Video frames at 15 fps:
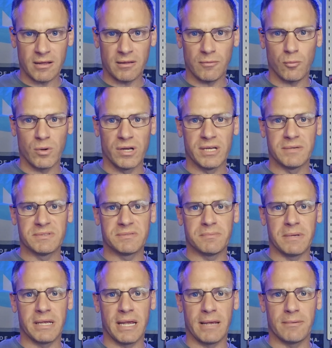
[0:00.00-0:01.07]
Williams
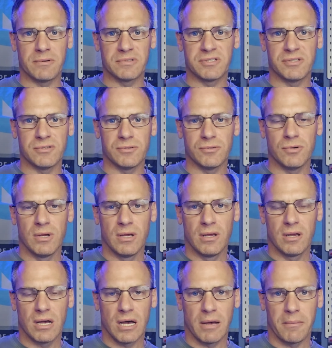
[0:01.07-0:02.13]
being able to,
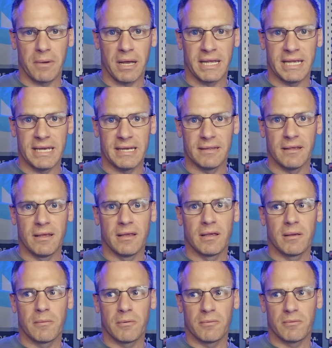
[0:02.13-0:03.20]
again,
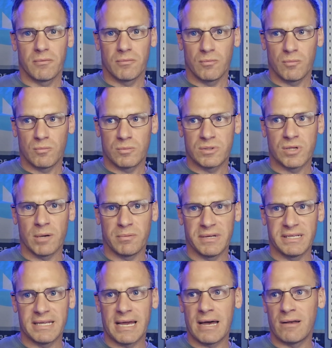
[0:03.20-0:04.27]
doubling
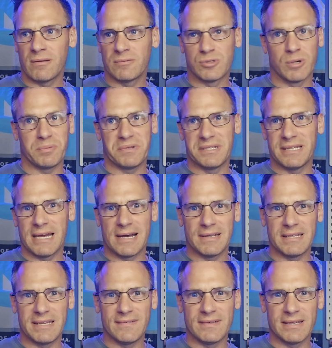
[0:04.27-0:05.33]
down, tripling down
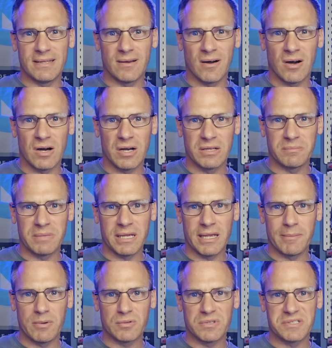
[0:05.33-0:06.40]
even on being
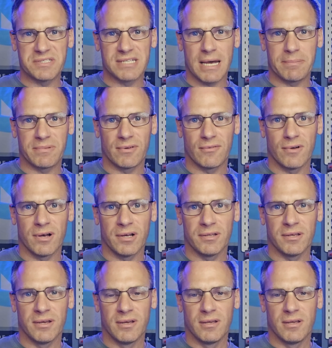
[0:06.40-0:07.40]
able to stop the run.